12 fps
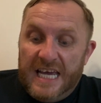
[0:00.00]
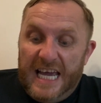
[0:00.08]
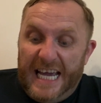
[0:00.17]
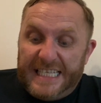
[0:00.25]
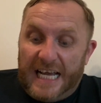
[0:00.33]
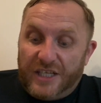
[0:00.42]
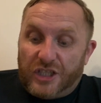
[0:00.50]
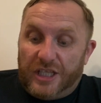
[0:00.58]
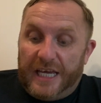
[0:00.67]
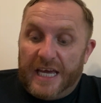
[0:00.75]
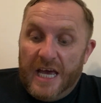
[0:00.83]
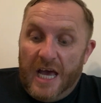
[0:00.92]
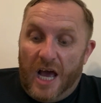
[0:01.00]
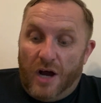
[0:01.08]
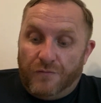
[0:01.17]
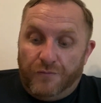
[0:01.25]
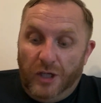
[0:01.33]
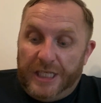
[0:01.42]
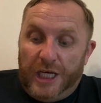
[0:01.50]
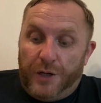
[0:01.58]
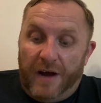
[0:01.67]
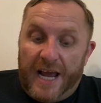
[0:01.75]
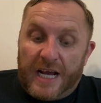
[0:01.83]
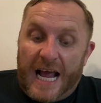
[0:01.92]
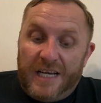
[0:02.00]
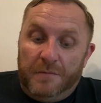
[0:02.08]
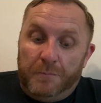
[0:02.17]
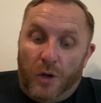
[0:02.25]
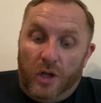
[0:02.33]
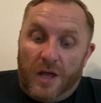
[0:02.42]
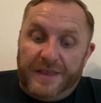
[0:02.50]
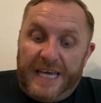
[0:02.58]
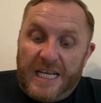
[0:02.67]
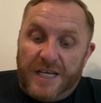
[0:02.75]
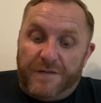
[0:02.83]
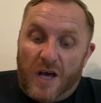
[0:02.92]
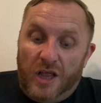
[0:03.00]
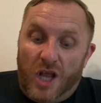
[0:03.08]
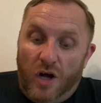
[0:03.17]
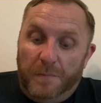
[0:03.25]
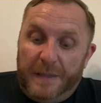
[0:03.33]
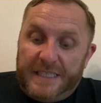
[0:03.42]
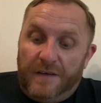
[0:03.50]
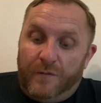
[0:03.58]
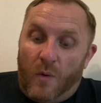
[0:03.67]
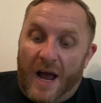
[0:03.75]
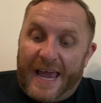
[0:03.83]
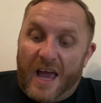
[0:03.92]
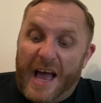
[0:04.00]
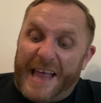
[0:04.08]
is actually a ruddy great cannonball on the end of a long bit of wire,